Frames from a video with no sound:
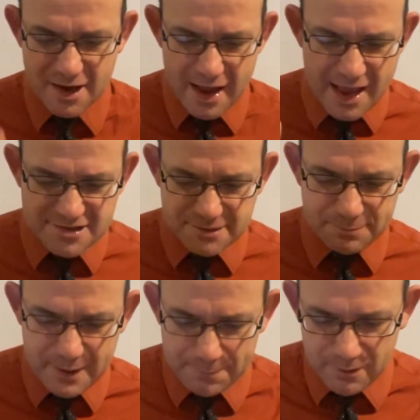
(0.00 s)
as the
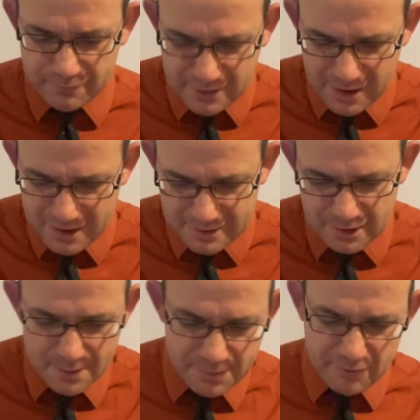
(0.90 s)
people of God?
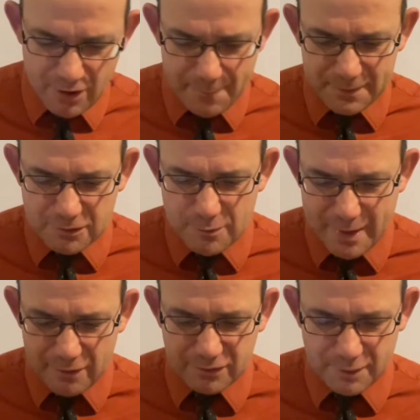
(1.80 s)
But he went up into a
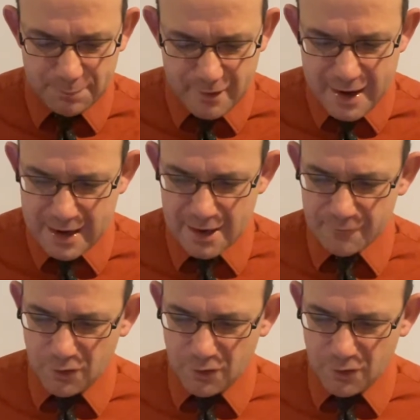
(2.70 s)
mountain to pray.